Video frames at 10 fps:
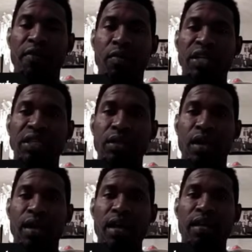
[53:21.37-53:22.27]
After we
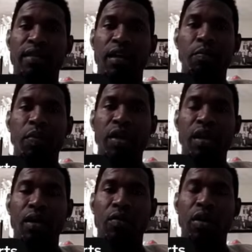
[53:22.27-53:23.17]
saw Ethan
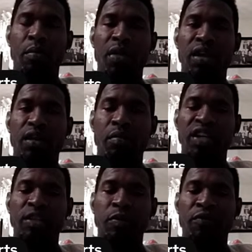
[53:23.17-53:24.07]
Pinnock with a man of
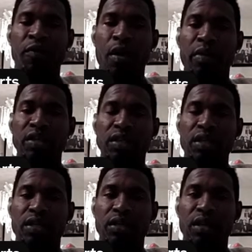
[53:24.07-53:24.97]
the match
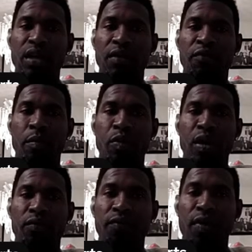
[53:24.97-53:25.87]
performance yesterday
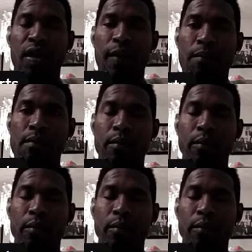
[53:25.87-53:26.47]
for Brentford.